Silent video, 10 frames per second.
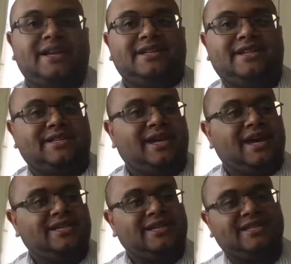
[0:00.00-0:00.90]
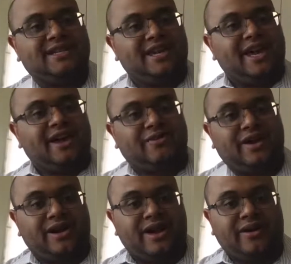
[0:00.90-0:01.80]
society is decaying
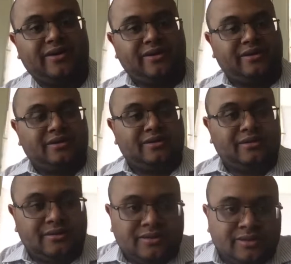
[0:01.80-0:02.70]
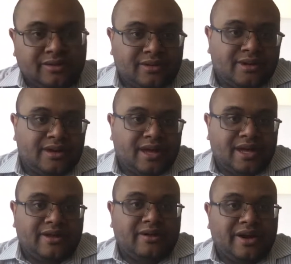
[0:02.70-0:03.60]
right now.
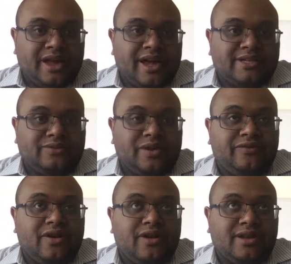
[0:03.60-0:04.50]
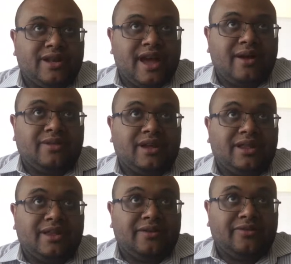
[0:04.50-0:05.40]
It already has. We've gone down the
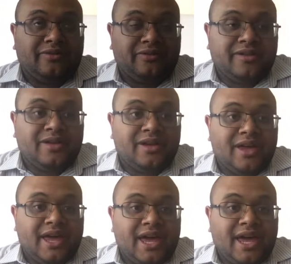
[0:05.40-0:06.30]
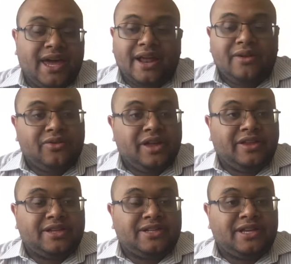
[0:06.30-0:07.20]
cliff, and I don't think
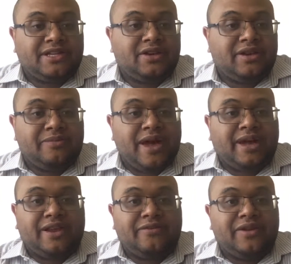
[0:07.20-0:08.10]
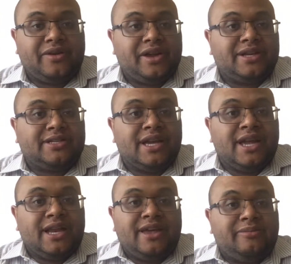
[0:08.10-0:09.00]
there's any turning back. And if there is,
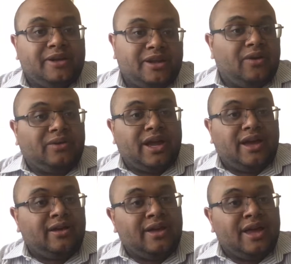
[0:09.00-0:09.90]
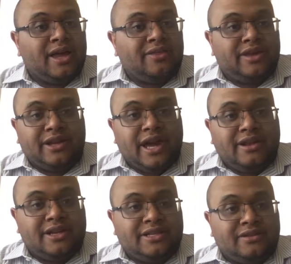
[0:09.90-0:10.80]
let me know. Now, they got
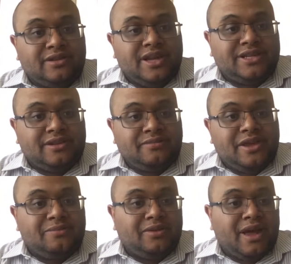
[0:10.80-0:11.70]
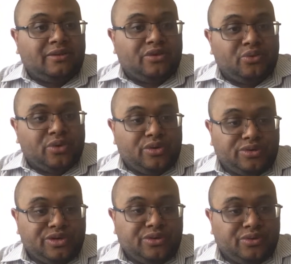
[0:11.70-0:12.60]
decent people out in the world
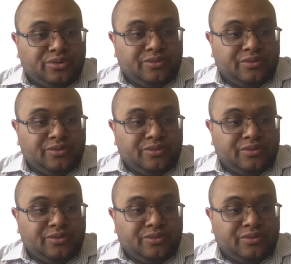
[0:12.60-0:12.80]
too.